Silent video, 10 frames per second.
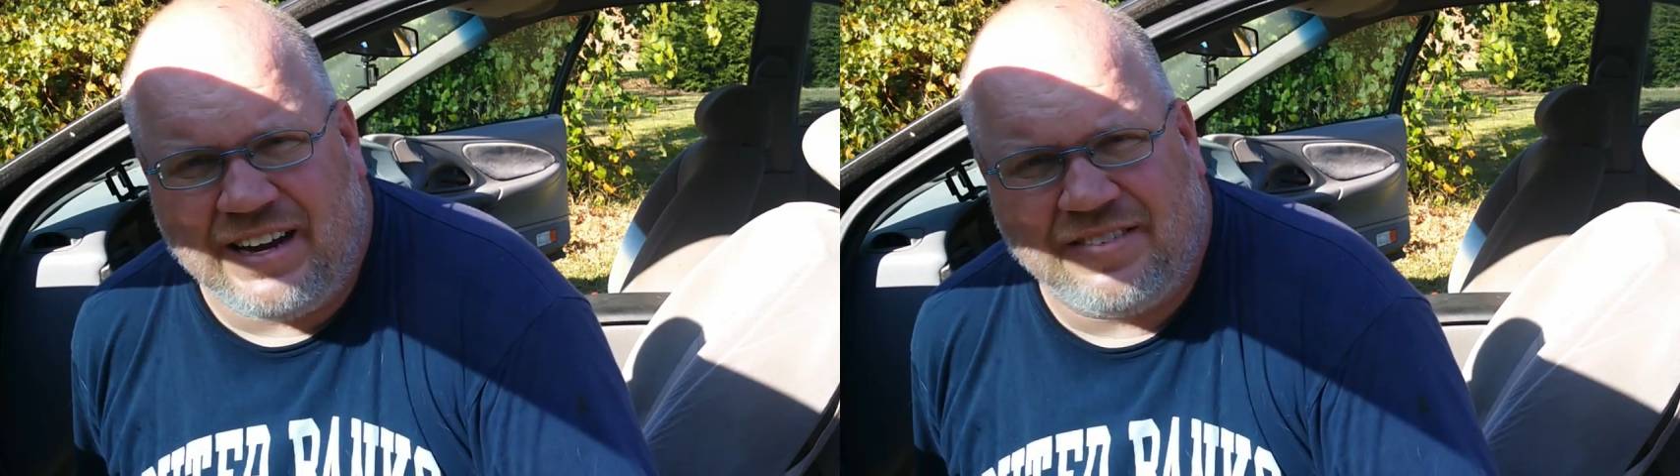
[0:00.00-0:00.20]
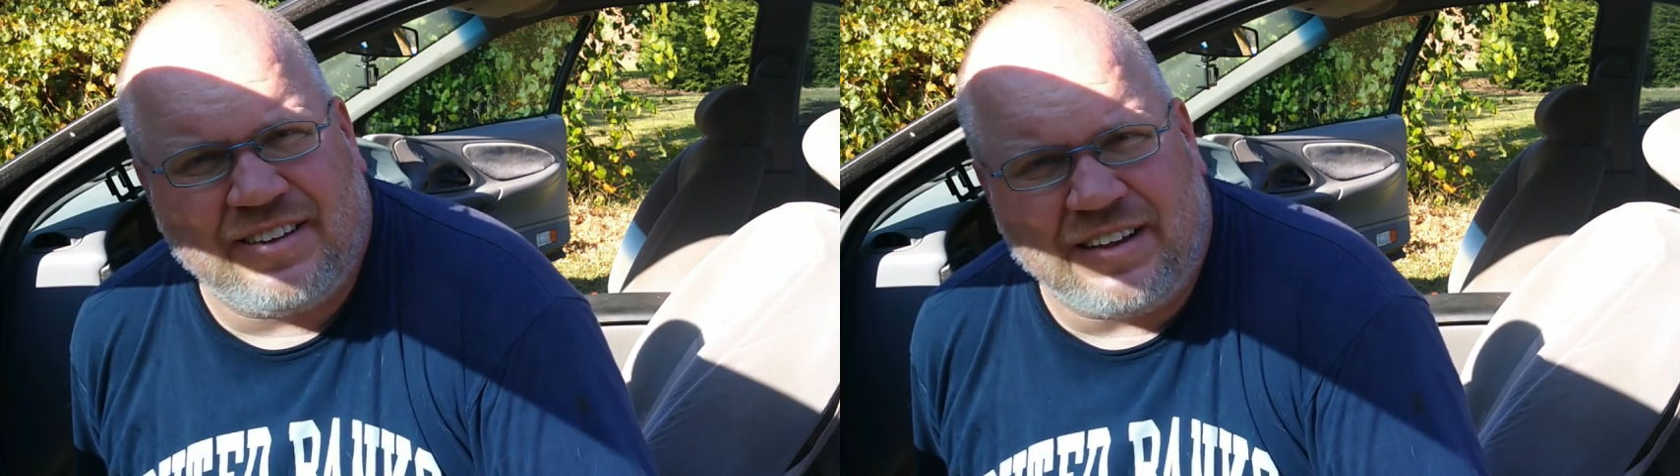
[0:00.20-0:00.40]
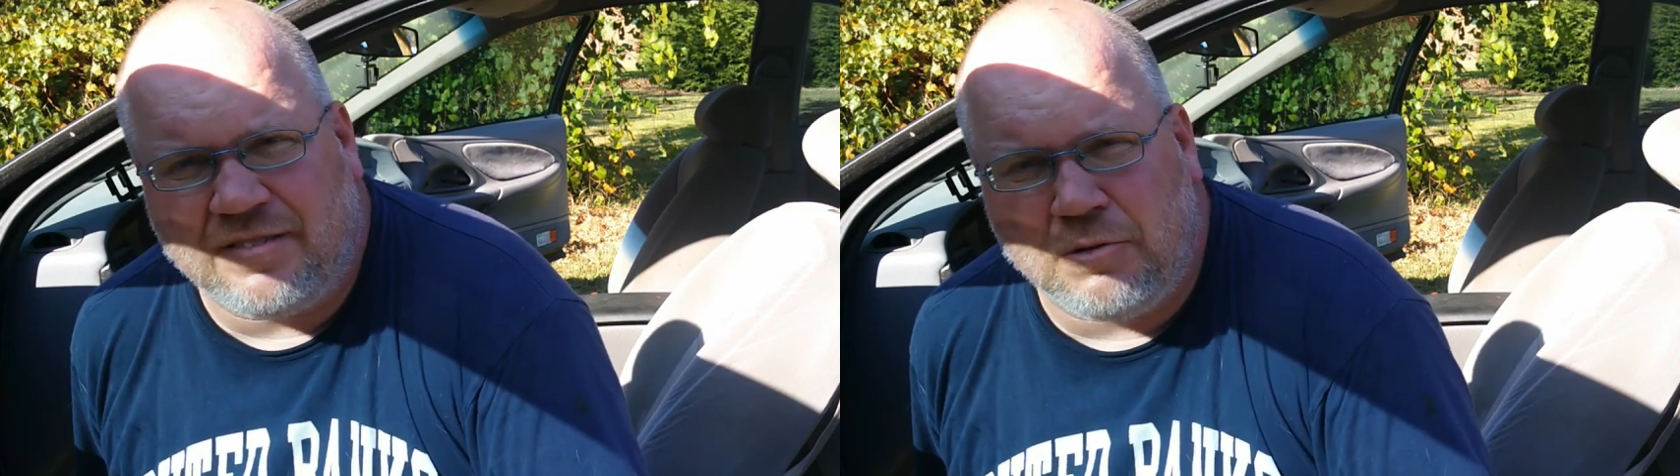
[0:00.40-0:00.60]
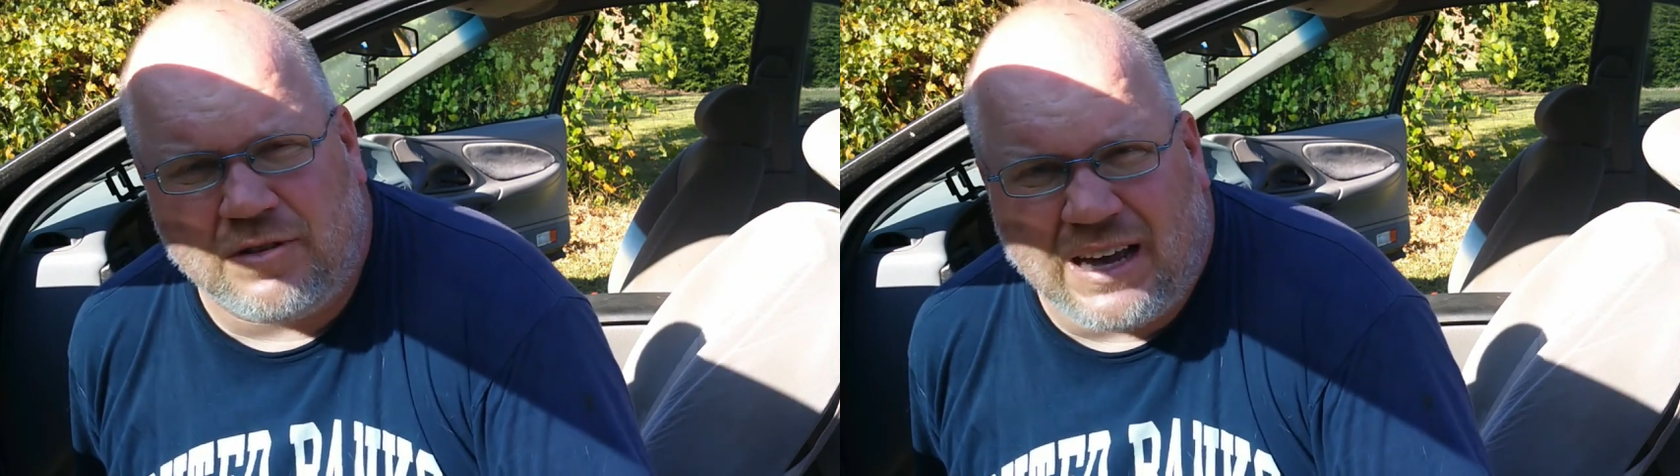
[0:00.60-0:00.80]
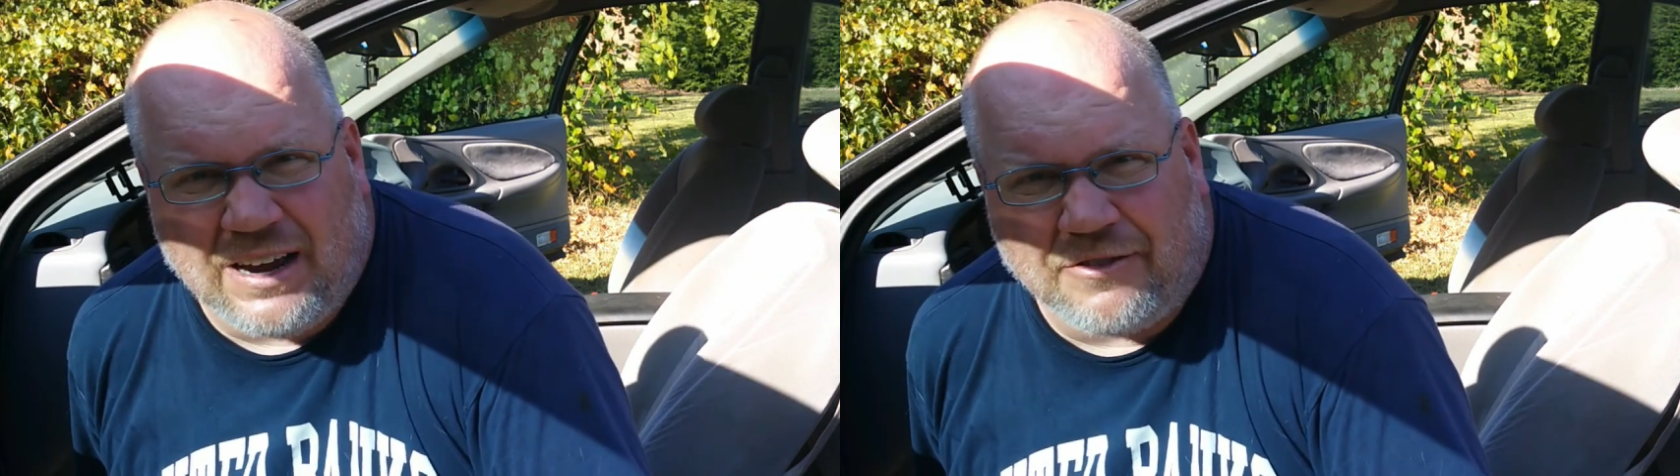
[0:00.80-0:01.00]
accessible
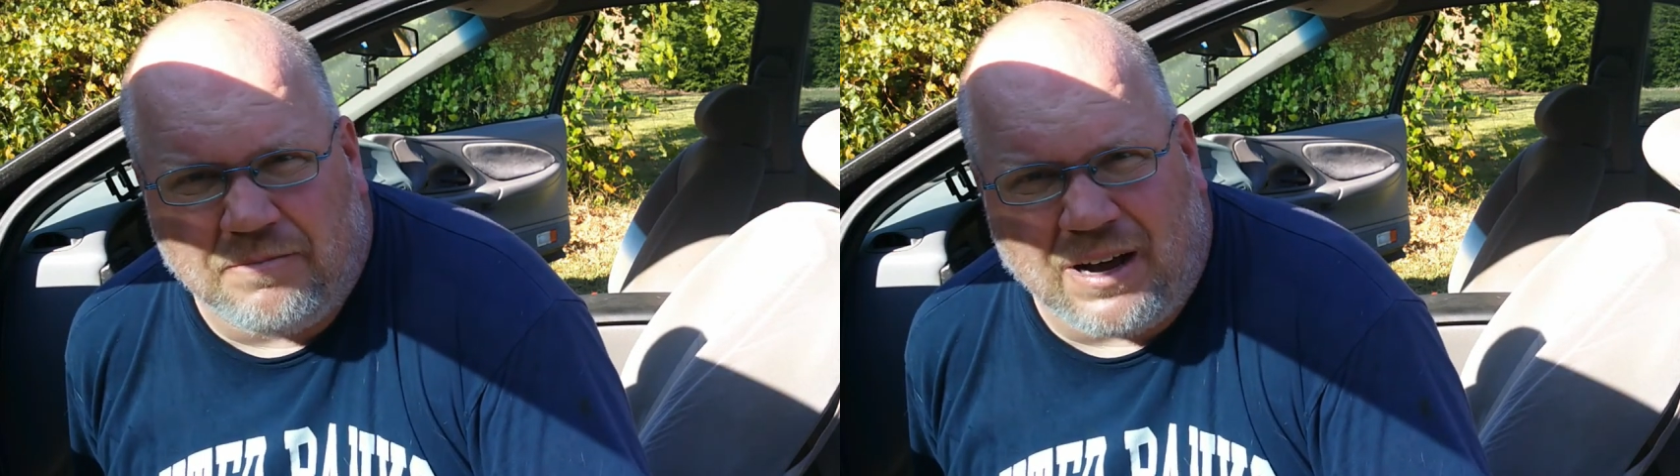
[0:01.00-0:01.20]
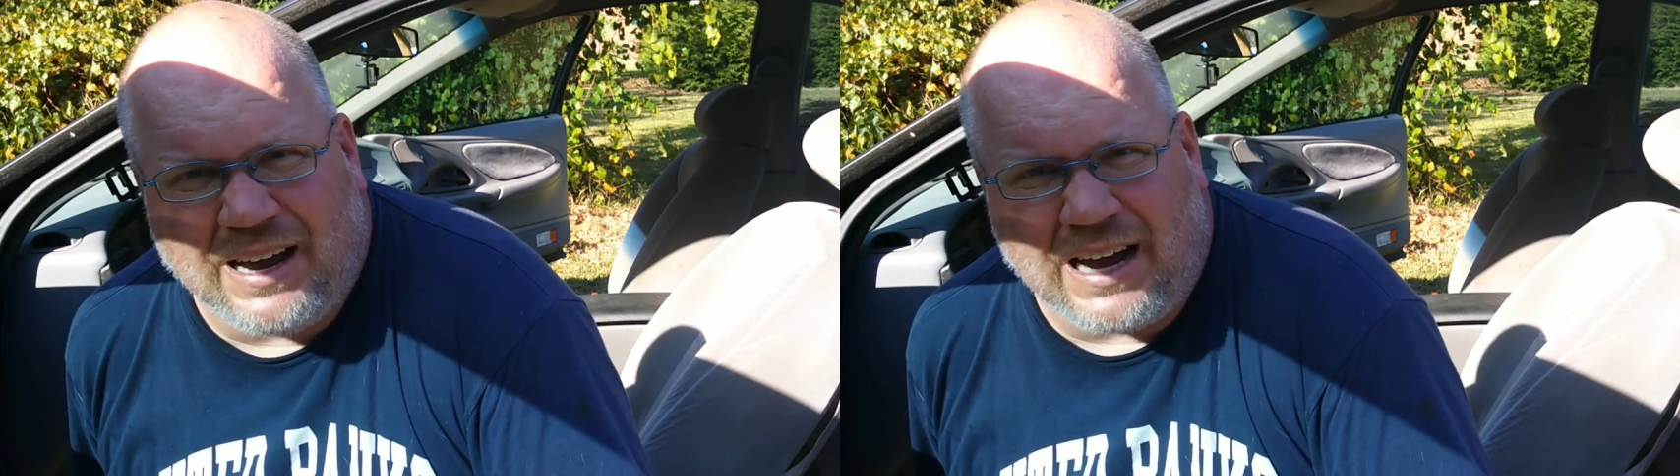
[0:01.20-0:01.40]
to everybody.